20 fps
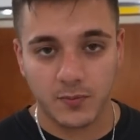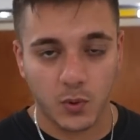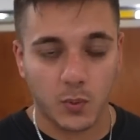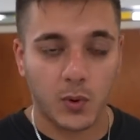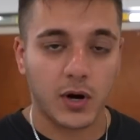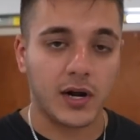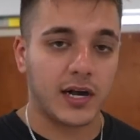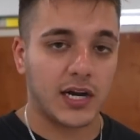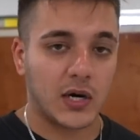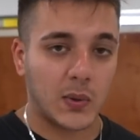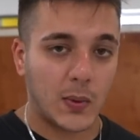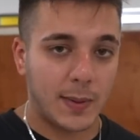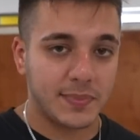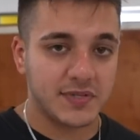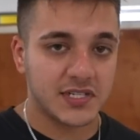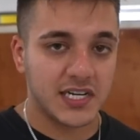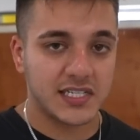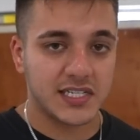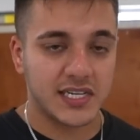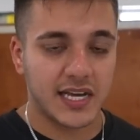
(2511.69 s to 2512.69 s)
We're working on a
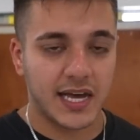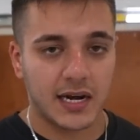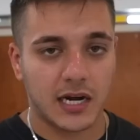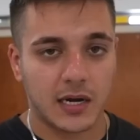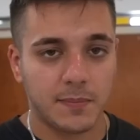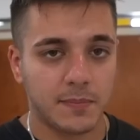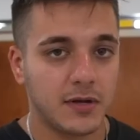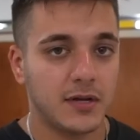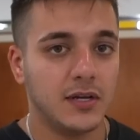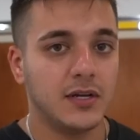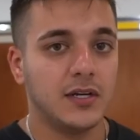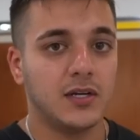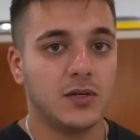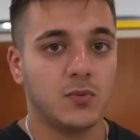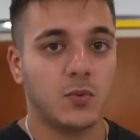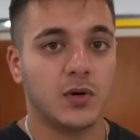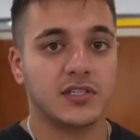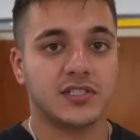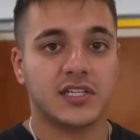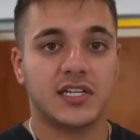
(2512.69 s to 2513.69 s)
website to get up
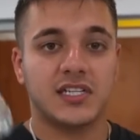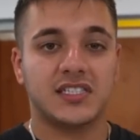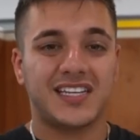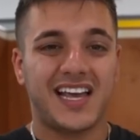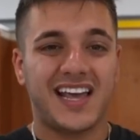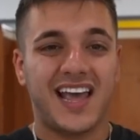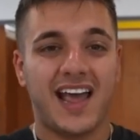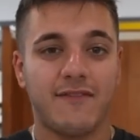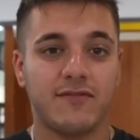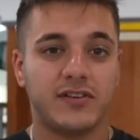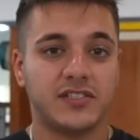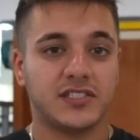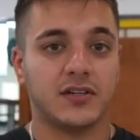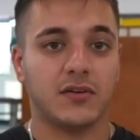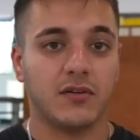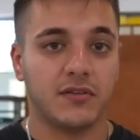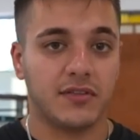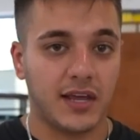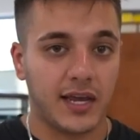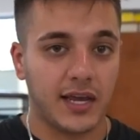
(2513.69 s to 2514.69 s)
where it's gonna say every
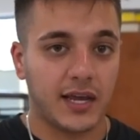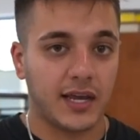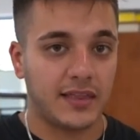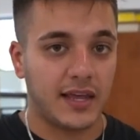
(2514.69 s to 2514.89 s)
single thing,